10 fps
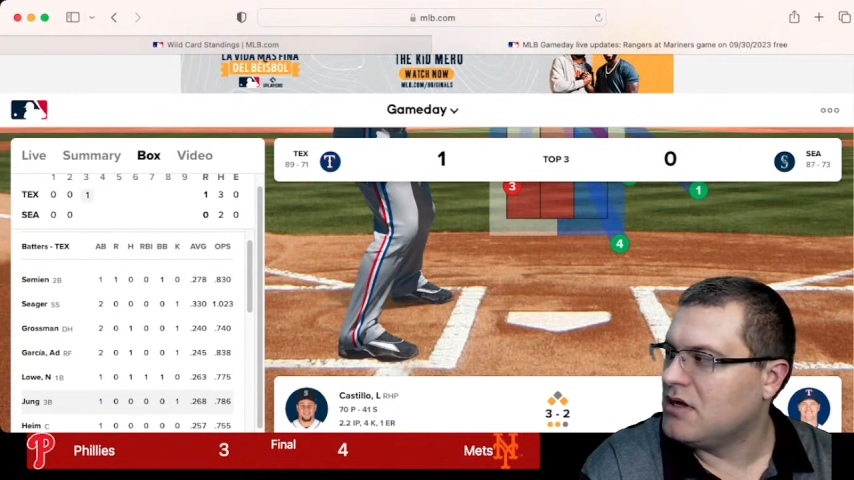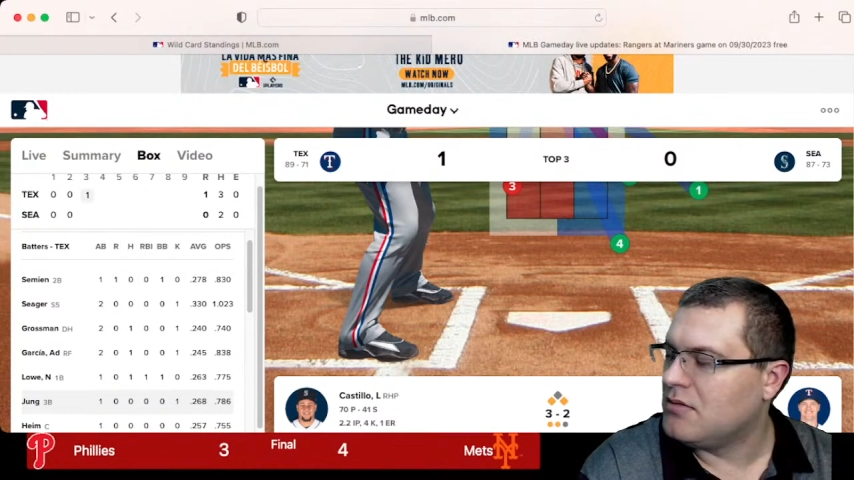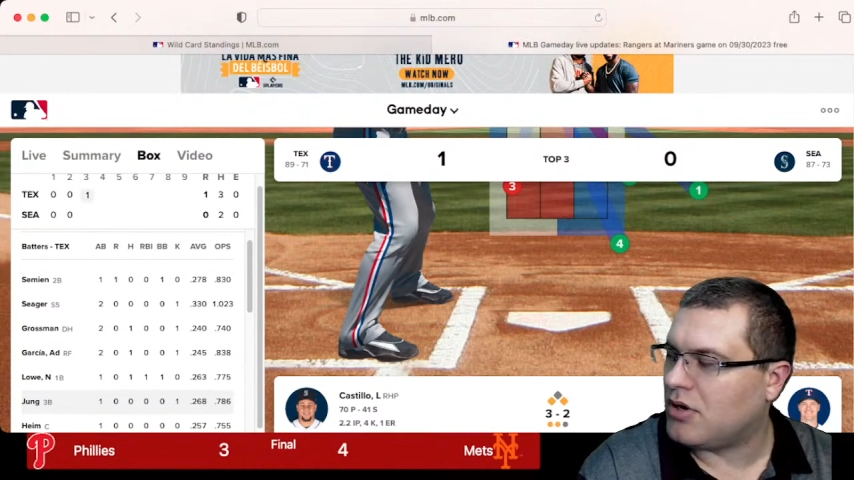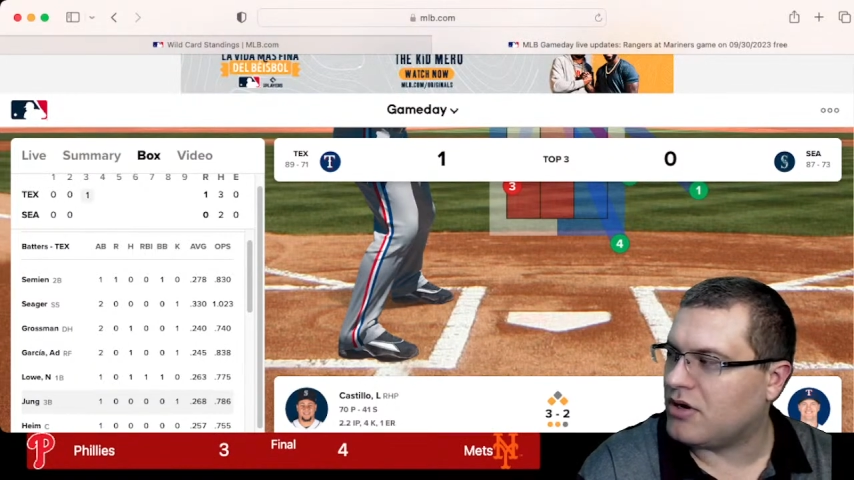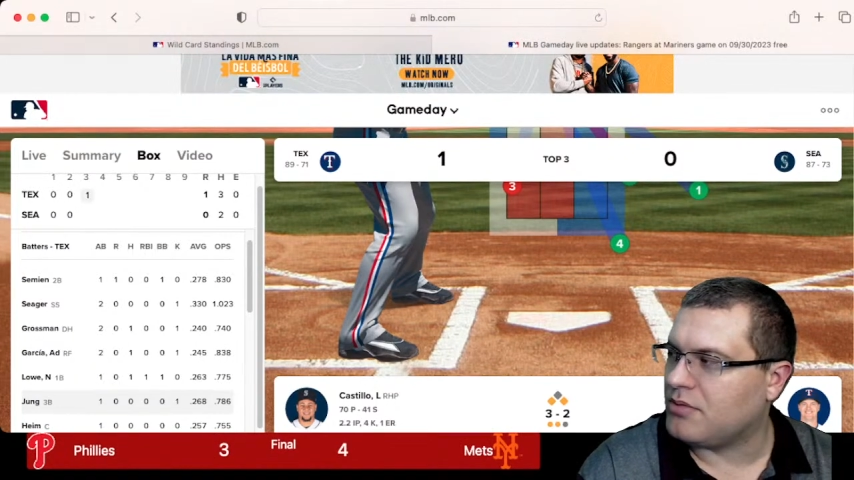
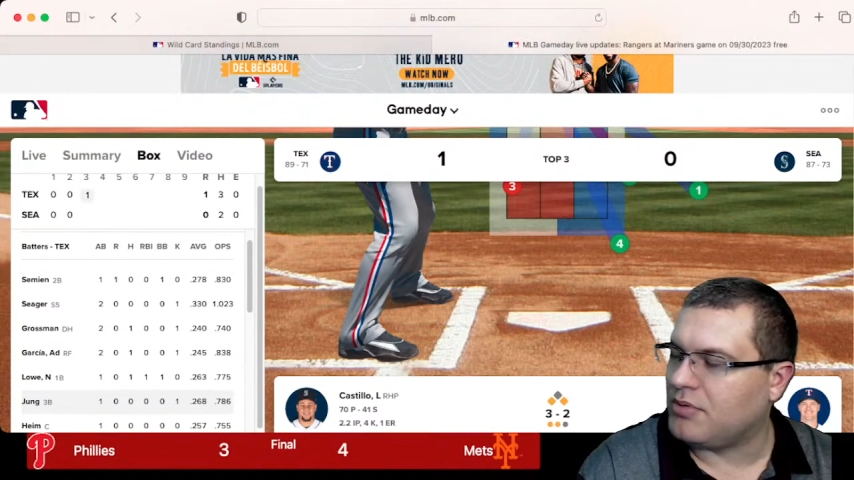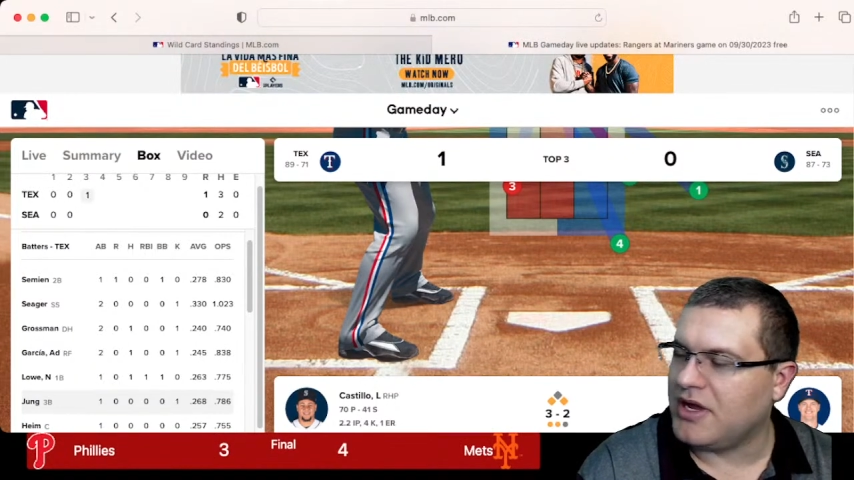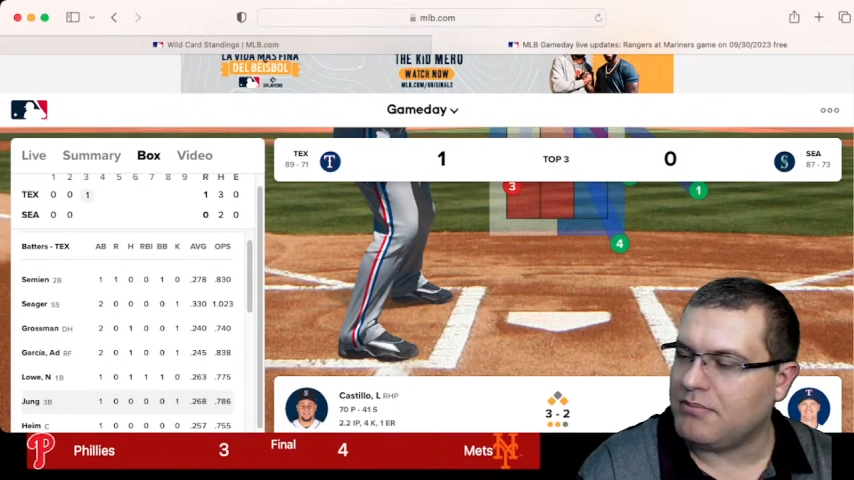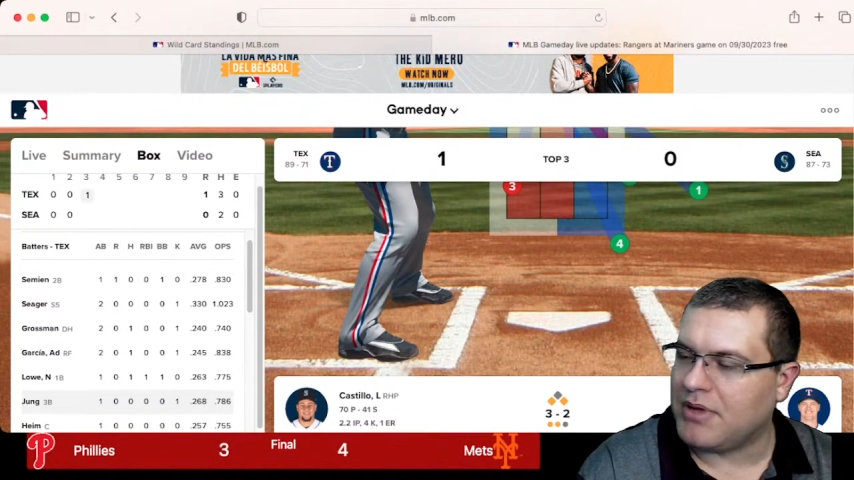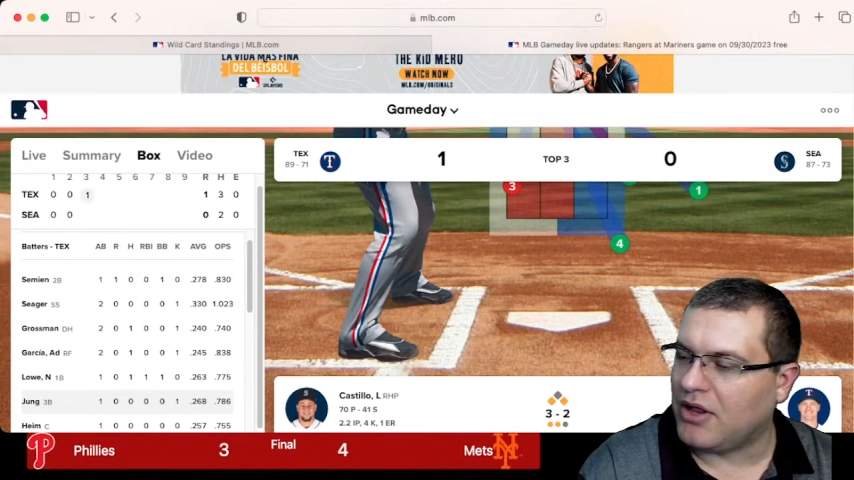part of the
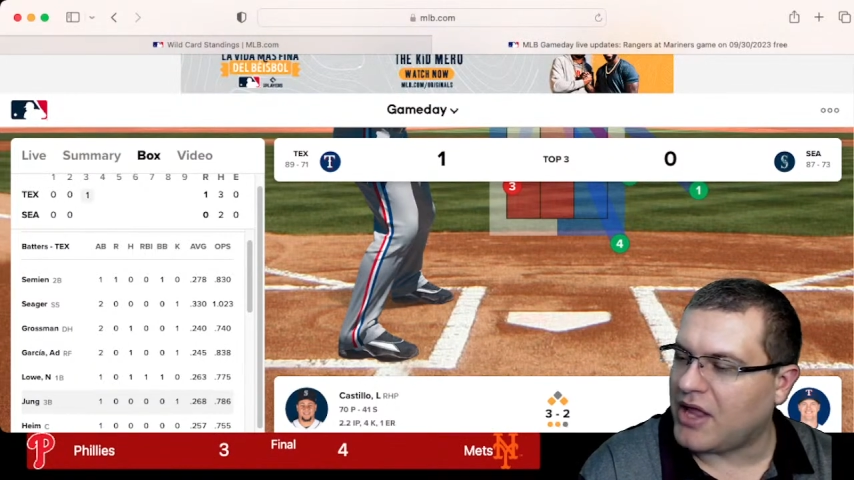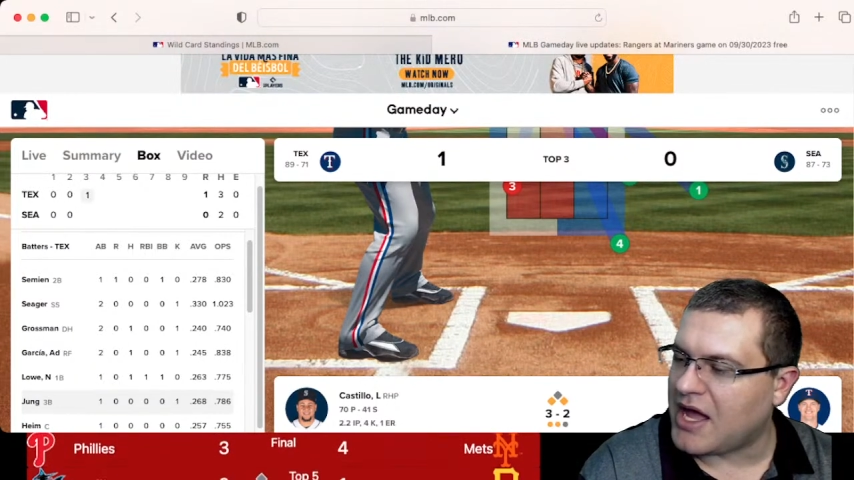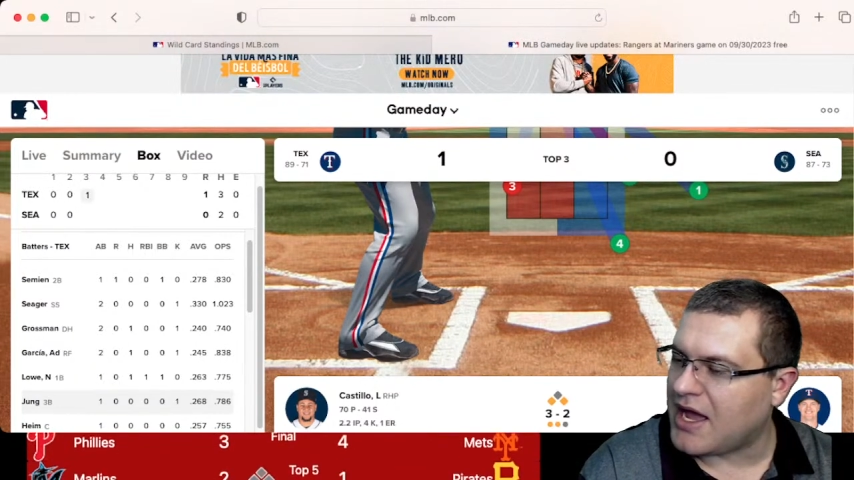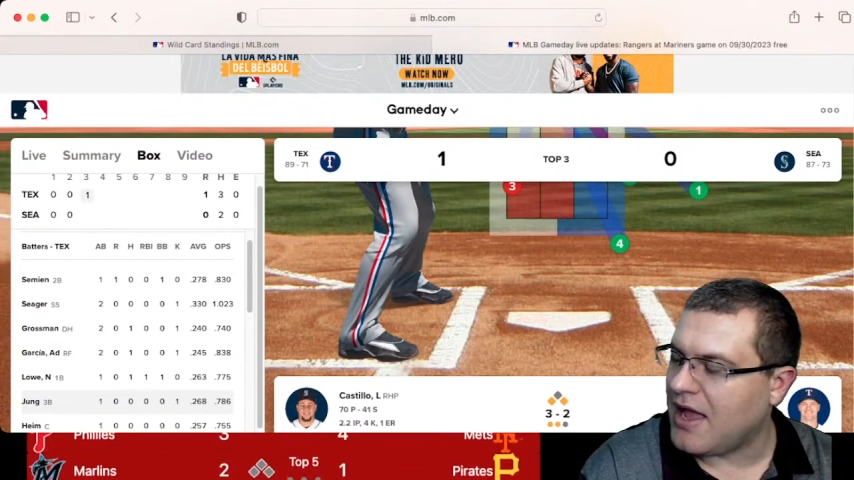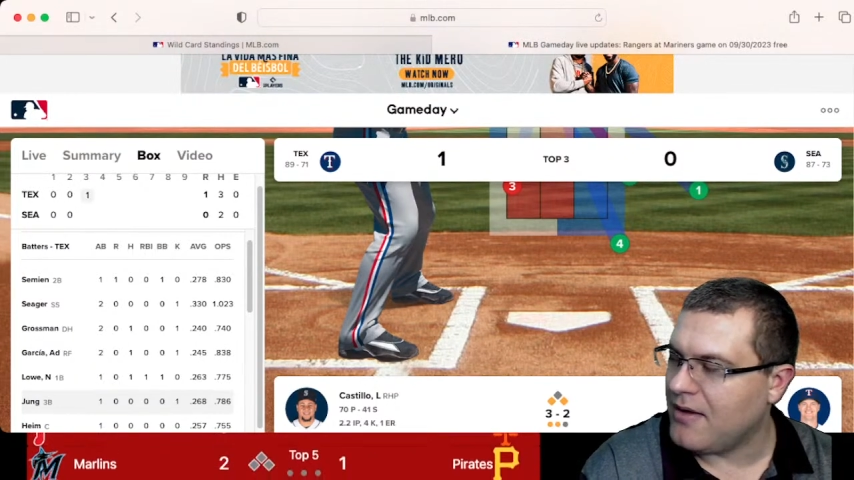plate, belt
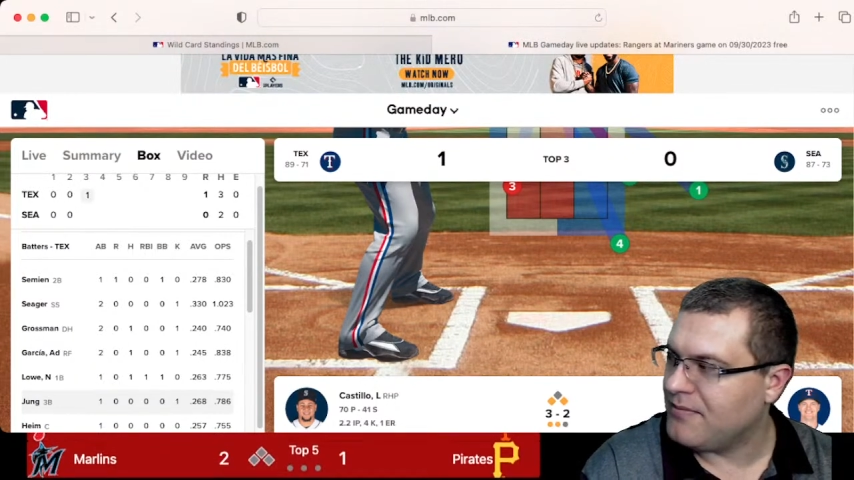high.